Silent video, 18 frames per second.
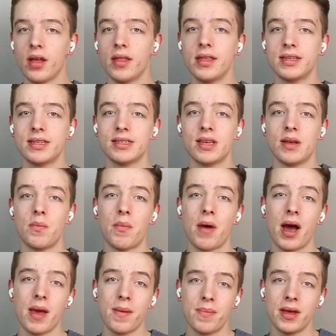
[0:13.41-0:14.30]
This is in
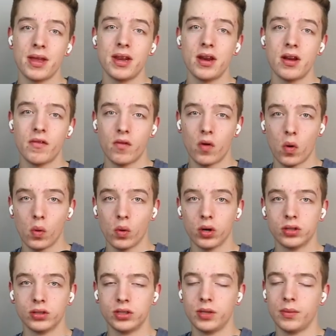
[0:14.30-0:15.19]
my opinion, of
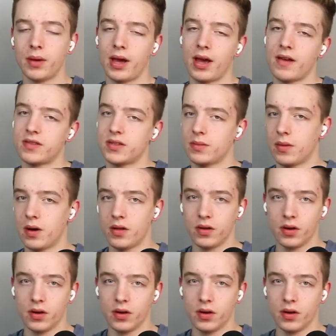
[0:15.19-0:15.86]
course. You might have some other